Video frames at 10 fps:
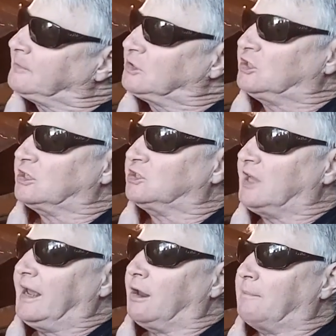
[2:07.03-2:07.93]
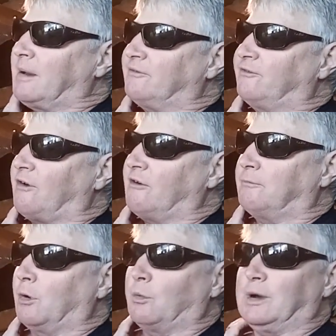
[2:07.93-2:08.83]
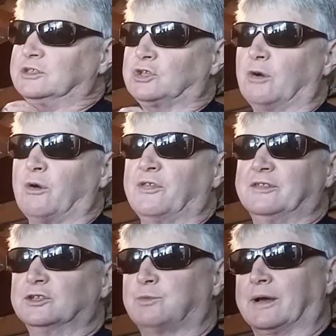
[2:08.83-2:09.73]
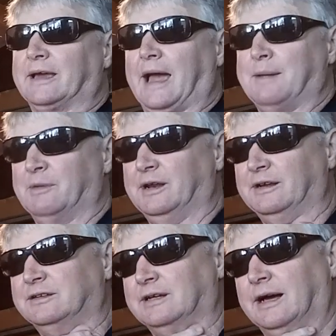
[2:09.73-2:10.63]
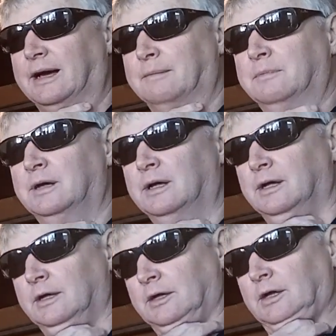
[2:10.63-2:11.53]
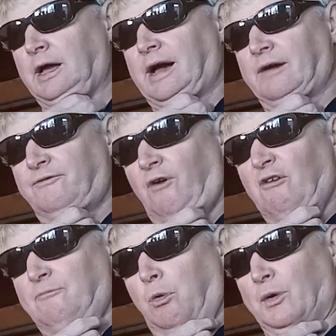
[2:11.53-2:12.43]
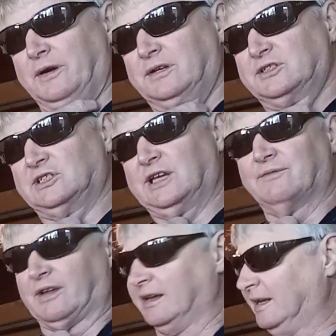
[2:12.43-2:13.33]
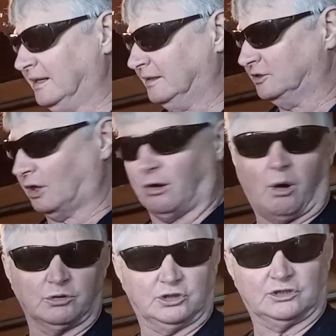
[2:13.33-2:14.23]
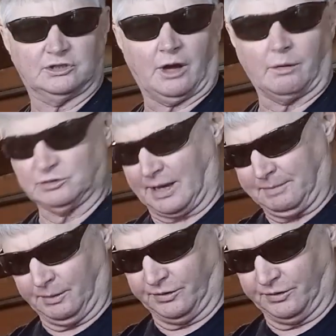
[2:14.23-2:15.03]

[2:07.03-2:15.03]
6 and above 5.1. So I think this one came in at 5.7. So I was happy